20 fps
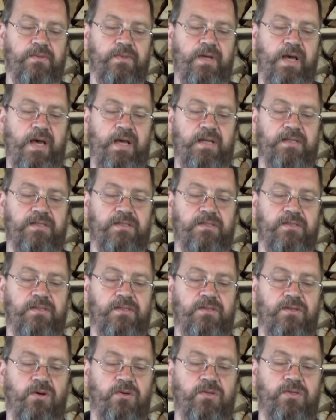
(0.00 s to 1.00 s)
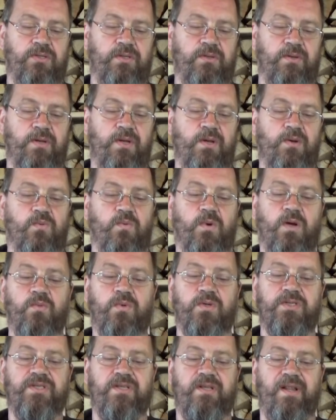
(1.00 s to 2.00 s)
asked the doctor, what
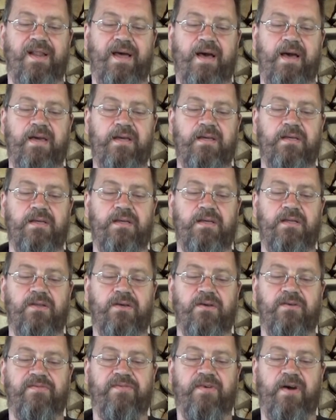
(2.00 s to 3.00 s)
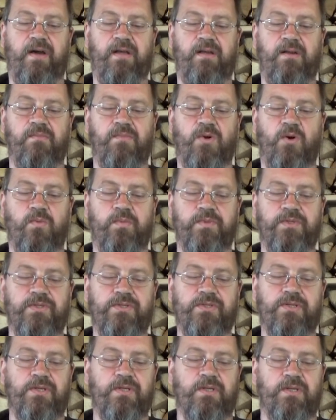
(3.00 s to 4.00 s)
was it like in her final
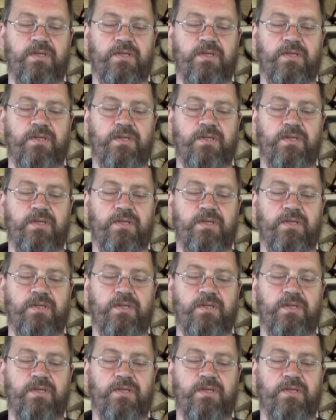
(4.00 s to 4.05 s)
moments?